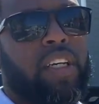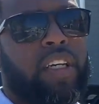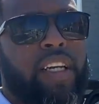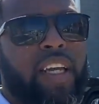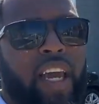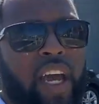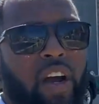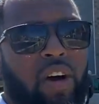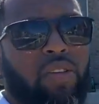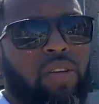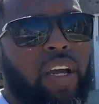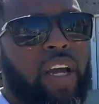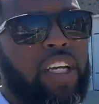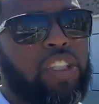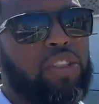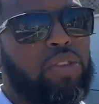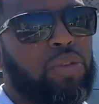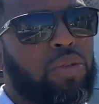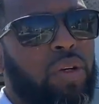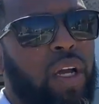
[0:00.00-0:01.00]
account
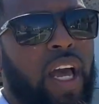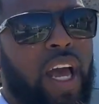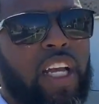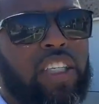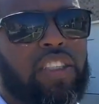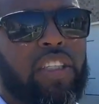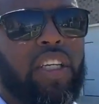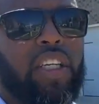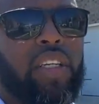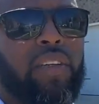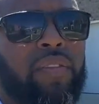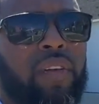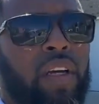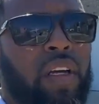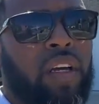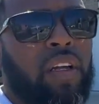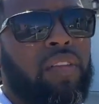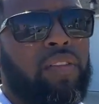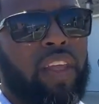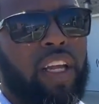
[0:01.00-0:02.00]
as you actually
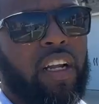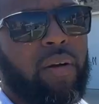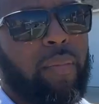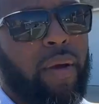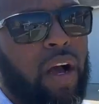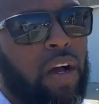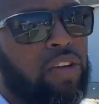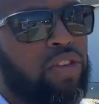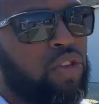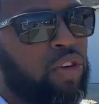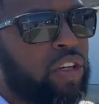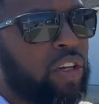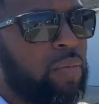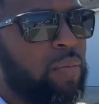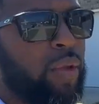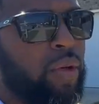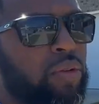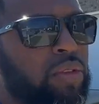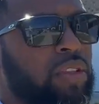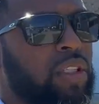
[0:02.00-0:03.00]
think about your
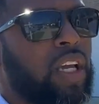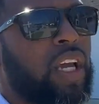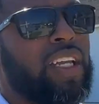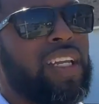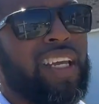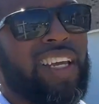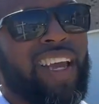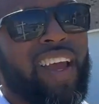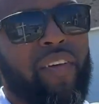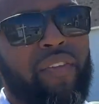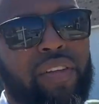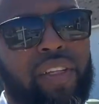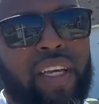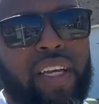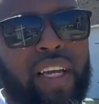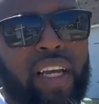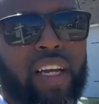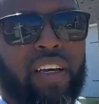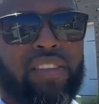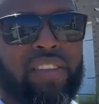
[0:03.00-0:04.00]
commutes. And then everything
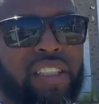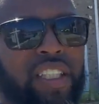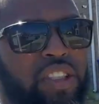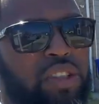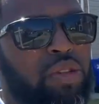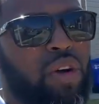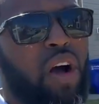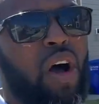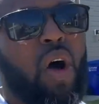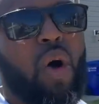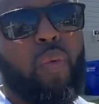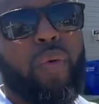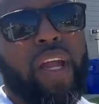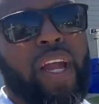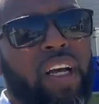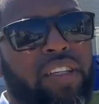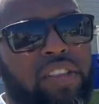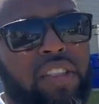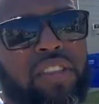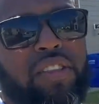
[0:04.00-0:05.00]
else gets you all the way
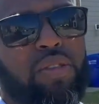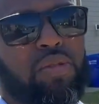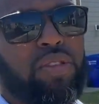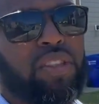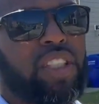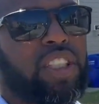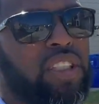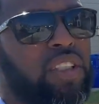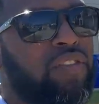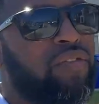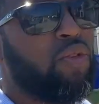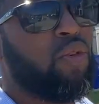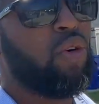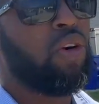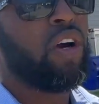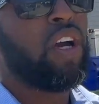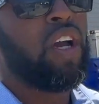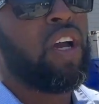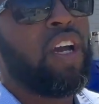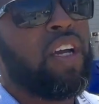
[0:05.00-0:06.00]
out to the 264.
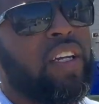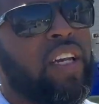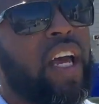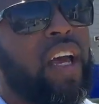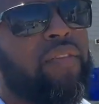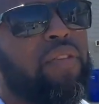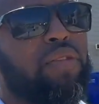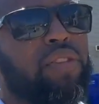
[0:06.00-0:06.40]
Now, if you're